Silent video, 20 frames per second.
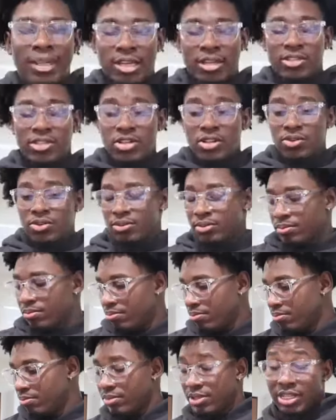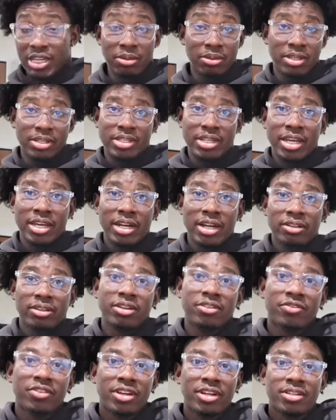So to keep the sand out
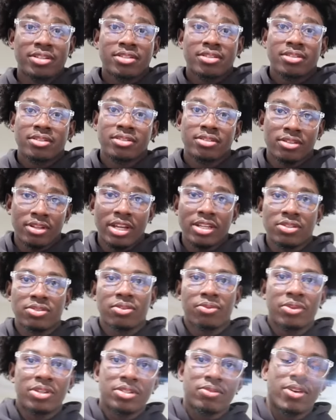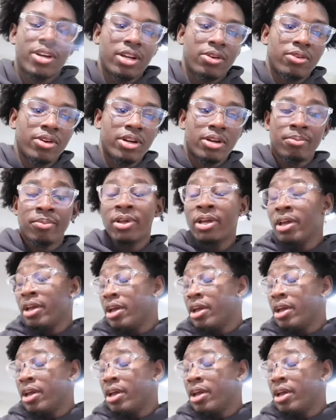their face, so that's the reason why they wear them.